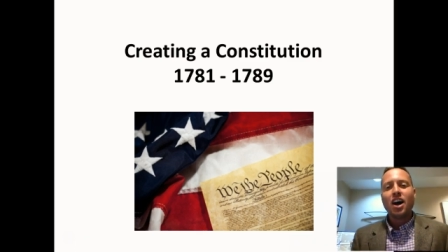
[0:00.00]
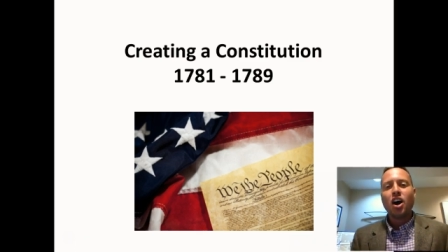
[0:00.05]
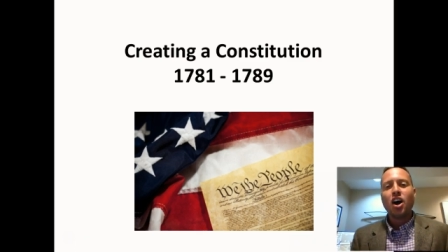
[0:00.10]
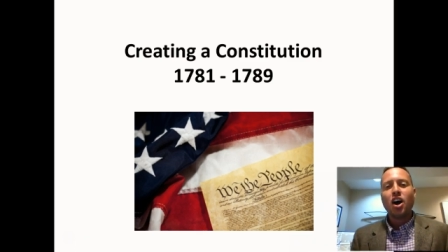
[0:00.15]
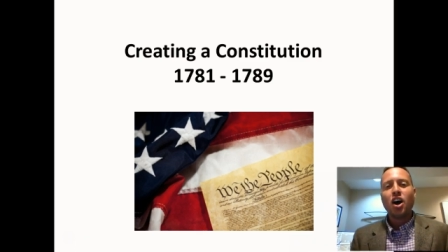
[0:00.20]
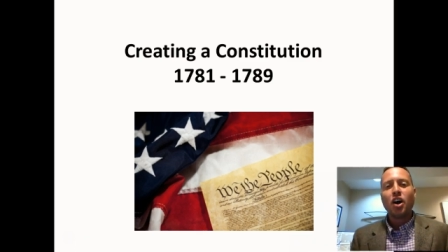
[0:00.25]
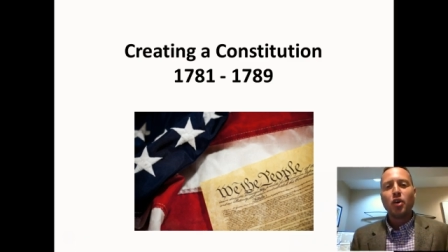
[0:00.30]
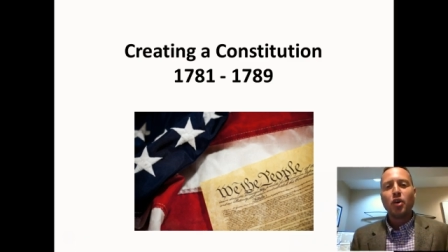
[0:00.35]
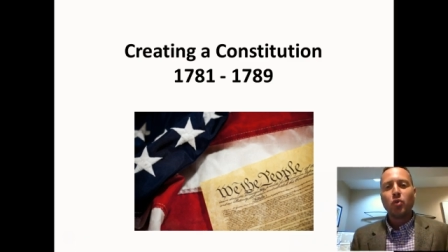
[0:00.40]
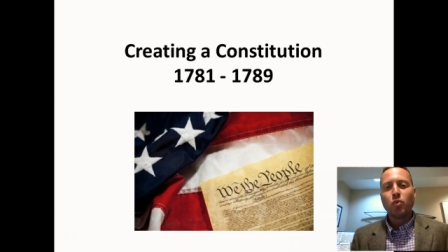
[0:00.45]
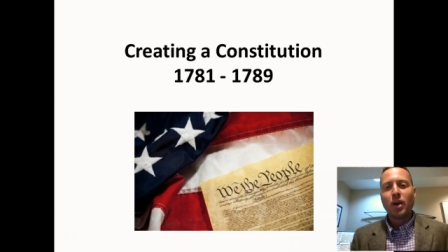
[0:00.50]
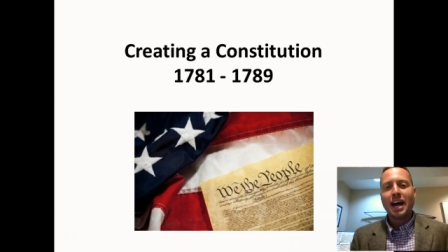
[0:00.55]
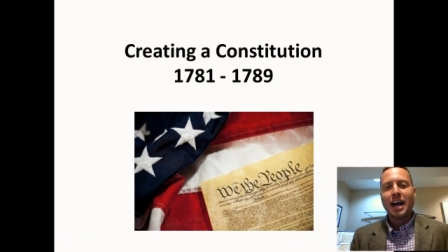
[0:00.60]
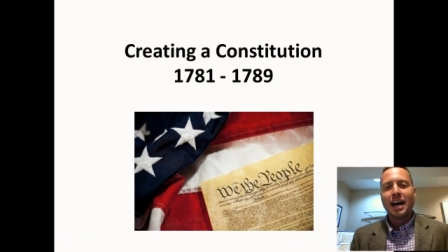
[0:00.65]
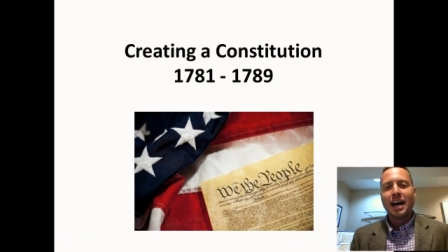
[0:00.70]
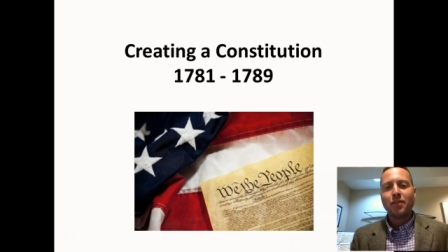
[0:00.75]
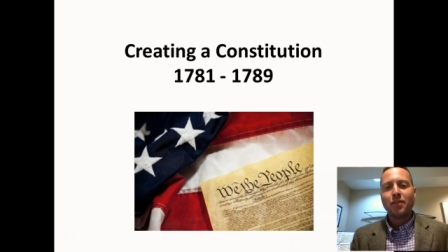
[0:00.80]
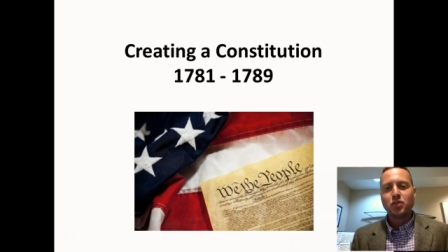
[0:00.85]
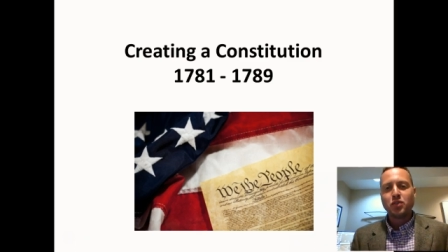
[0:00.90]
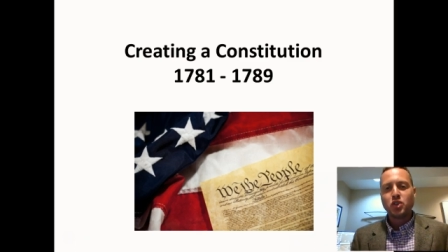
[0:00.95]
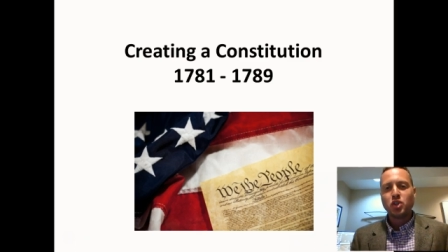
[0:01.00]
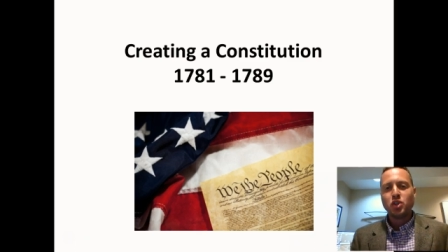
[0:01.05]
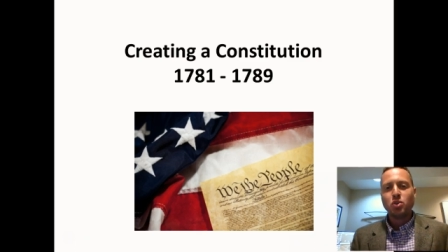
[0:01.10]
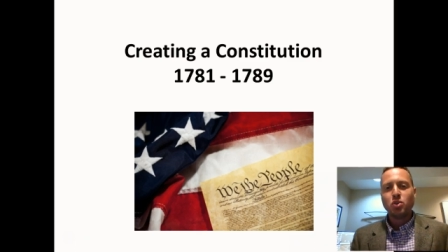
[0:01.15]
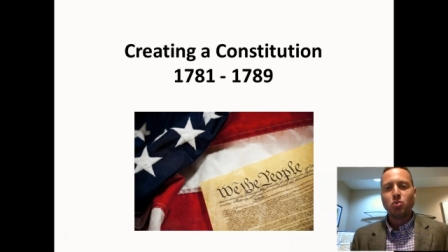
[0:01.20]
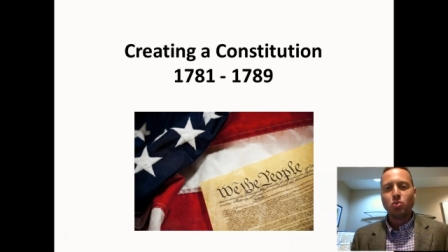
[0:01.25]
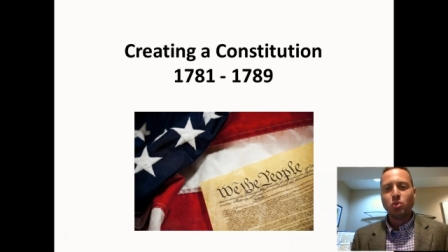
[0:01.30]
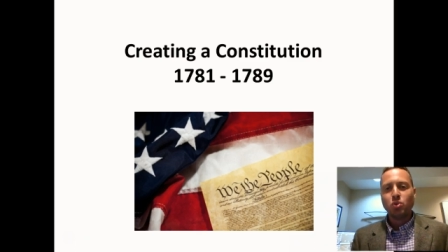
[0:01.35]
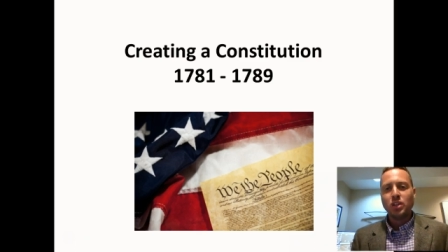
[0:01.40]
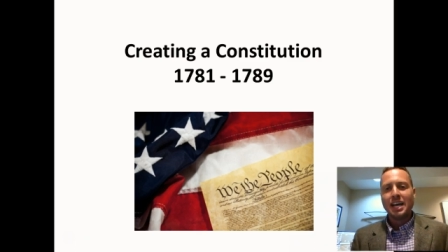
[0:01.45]
on round
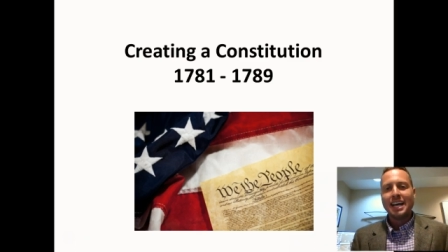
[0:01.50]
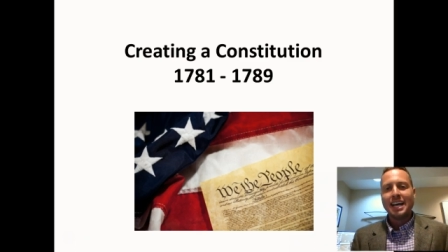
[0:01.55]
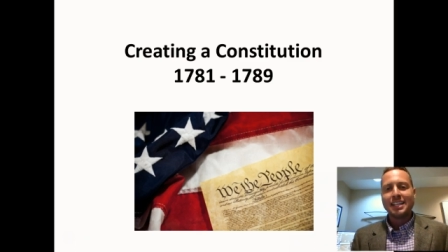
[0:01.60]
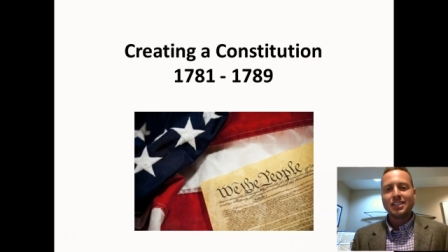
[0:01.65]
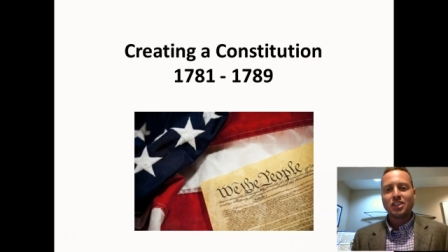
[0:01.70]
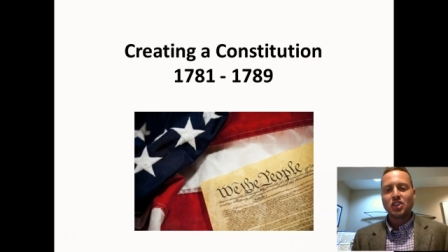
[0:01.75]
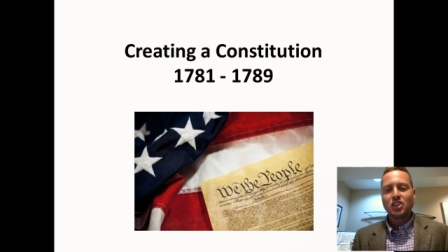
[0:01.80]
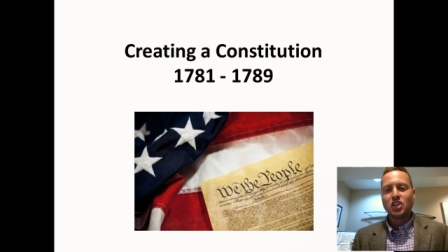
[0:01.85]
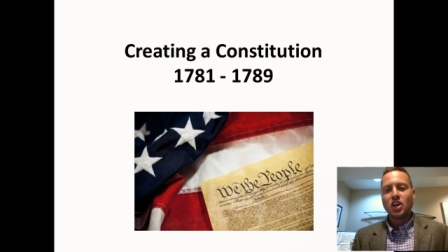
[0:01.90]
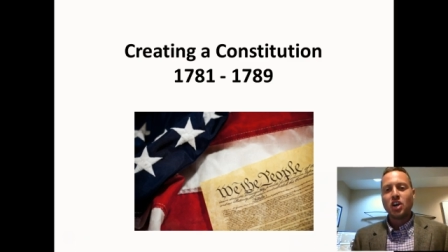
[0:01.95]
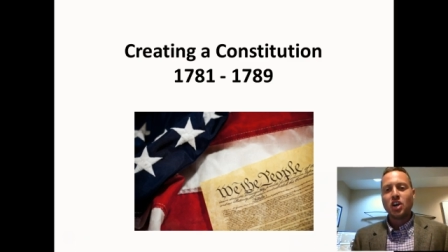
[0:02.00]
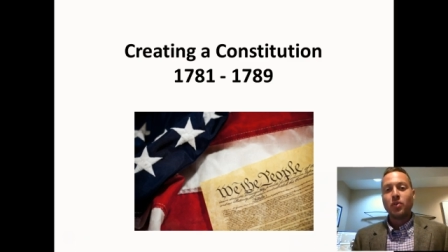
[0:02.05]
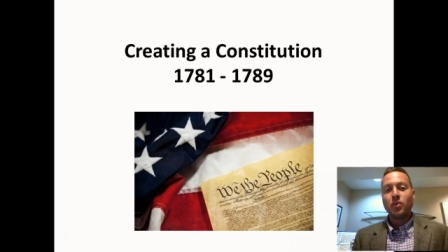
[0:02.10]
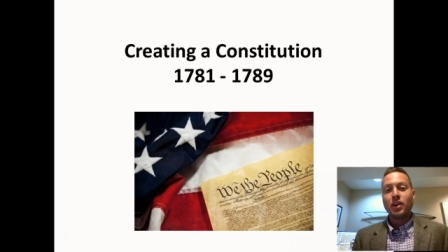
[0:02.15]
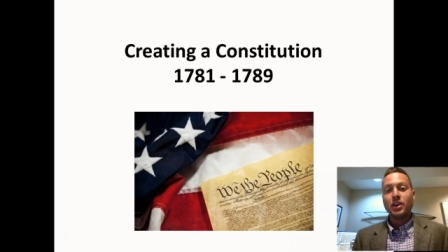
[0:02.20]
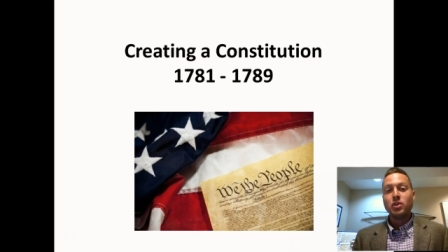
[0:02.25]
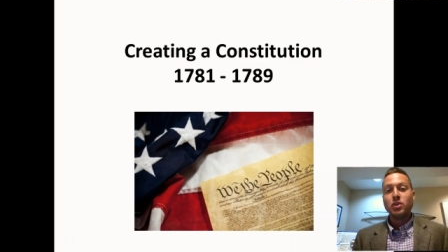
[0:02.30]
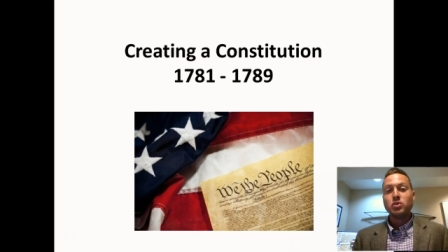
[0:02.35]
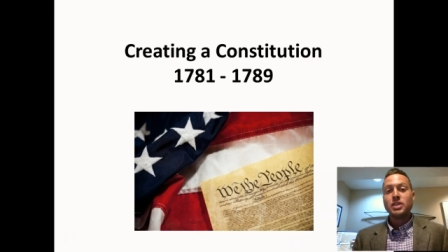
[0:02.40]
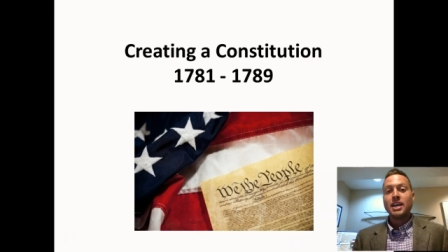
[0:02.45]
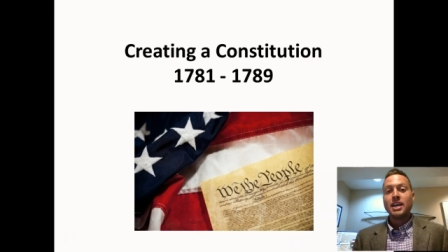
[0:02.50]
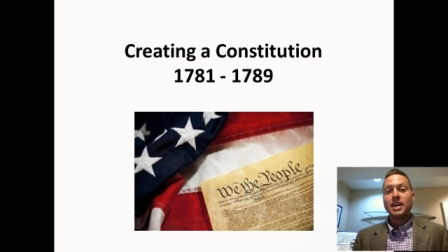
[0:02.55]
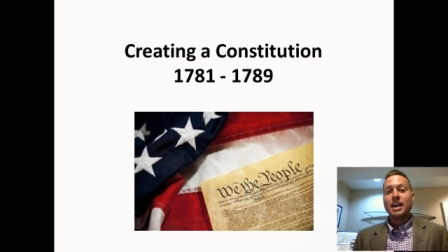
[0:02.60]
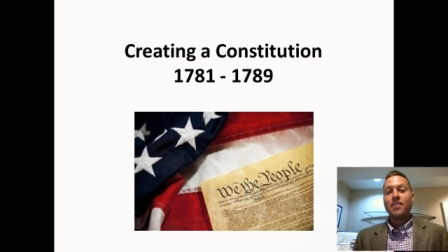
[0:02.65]
2. Let's go. Now you take